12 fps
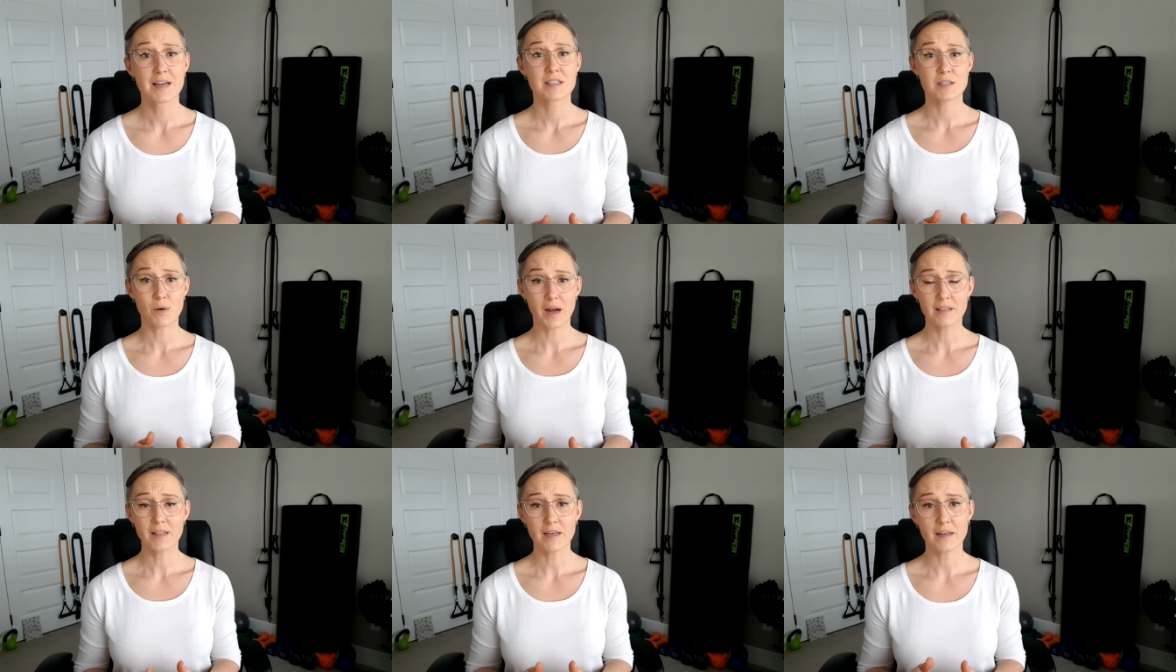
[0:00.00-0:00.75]
So
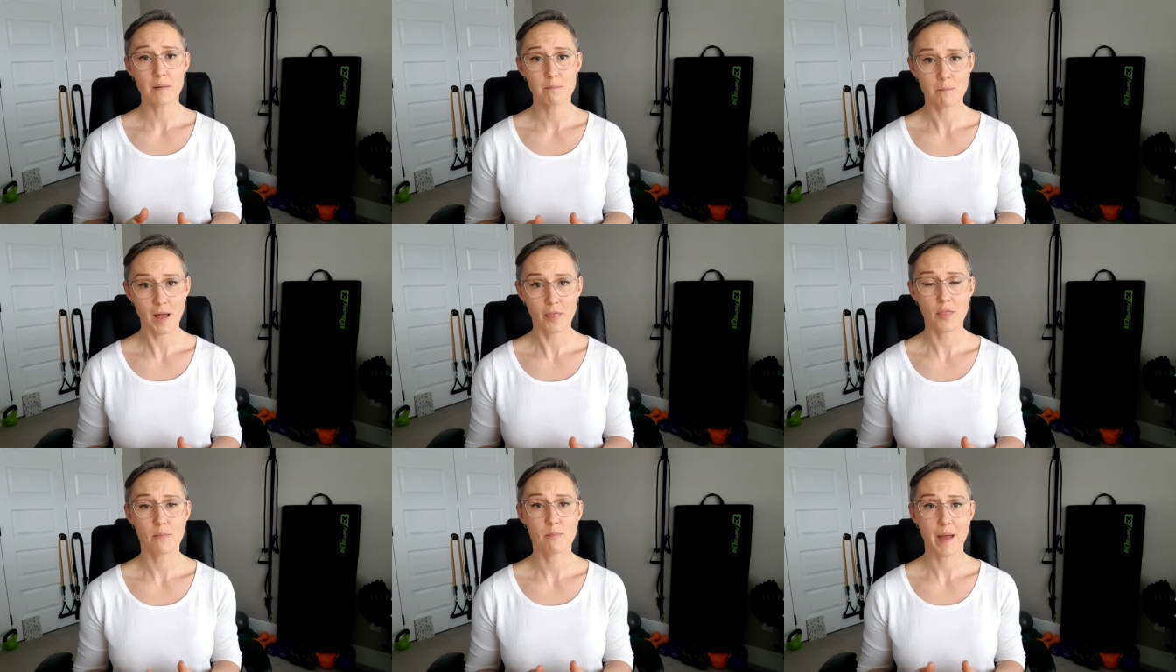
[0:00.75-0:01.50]
I let a
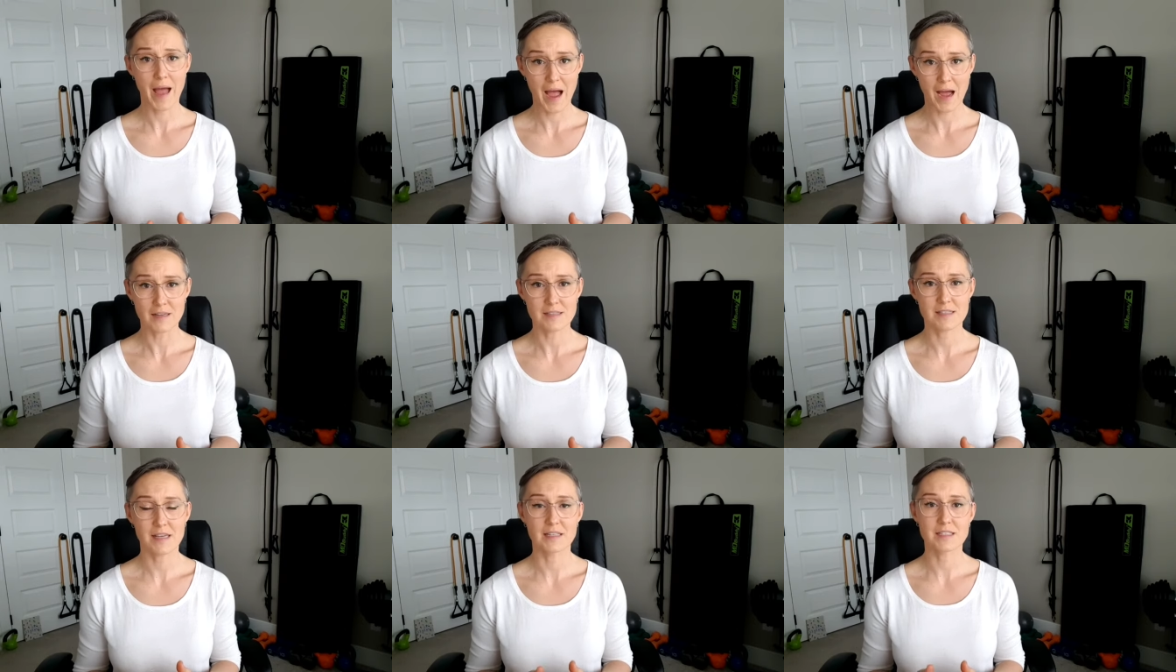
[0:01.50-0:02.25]
month
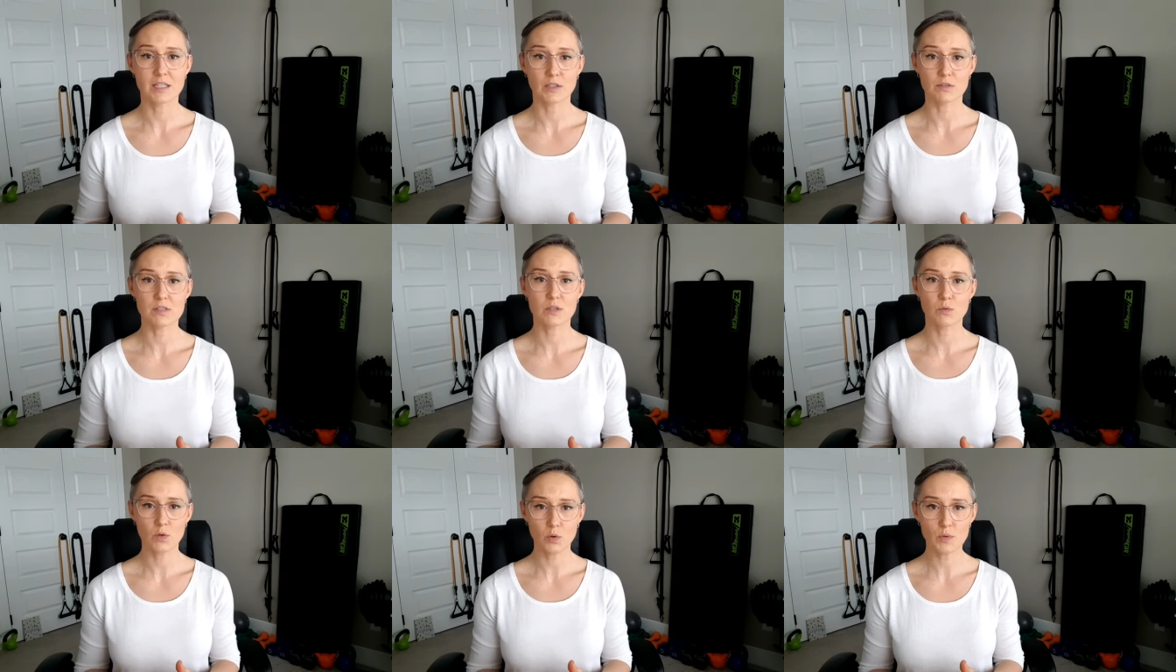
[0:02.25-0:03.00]
pass until
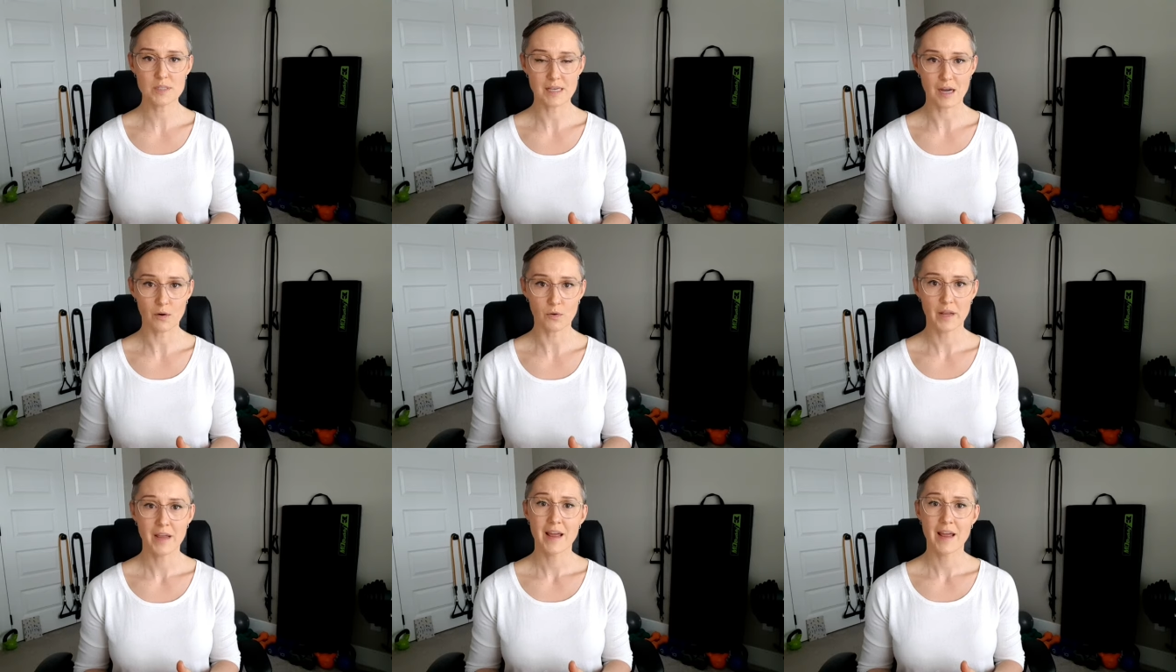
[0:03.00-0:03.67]
school was out.